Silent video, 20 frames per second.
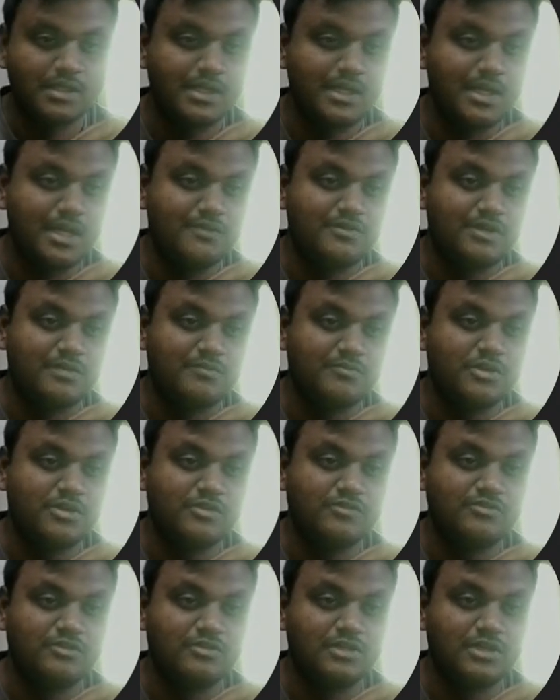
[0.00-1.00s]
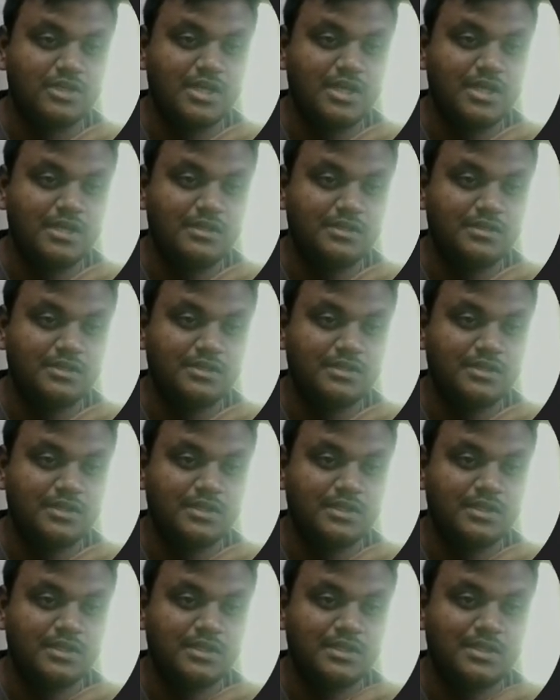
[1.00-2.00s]
Create one more folder
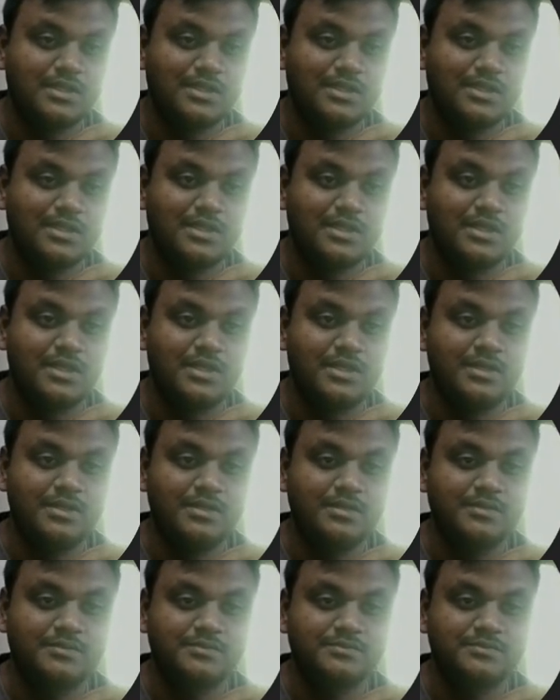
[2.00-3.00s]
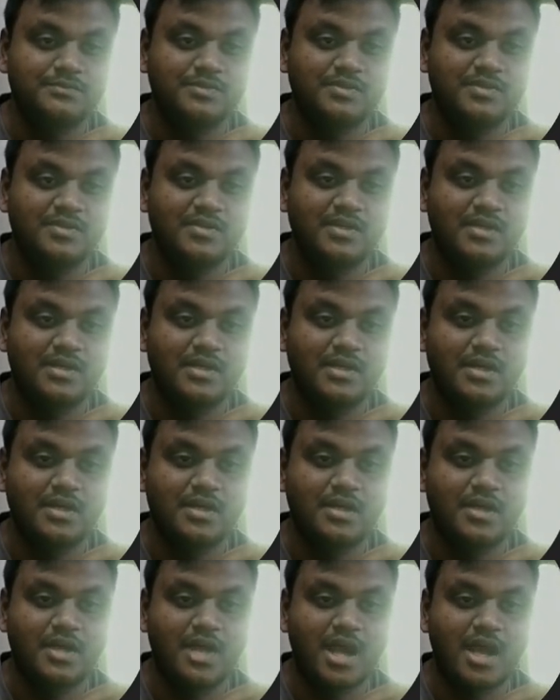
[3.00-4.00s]
in
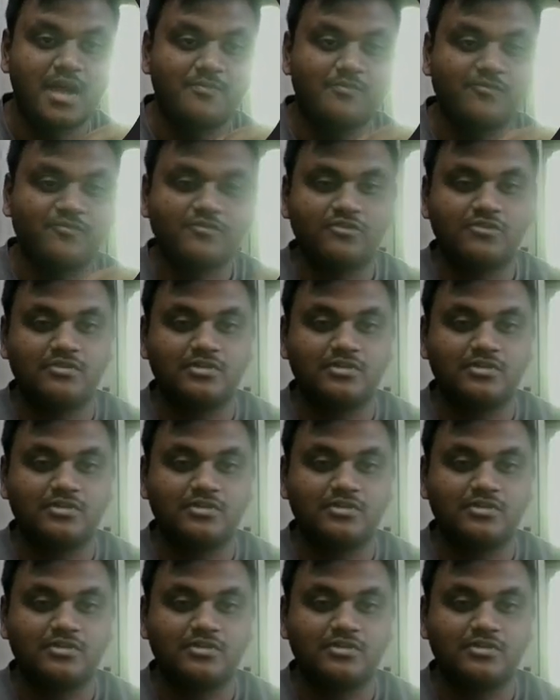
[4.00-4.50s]
CRUD app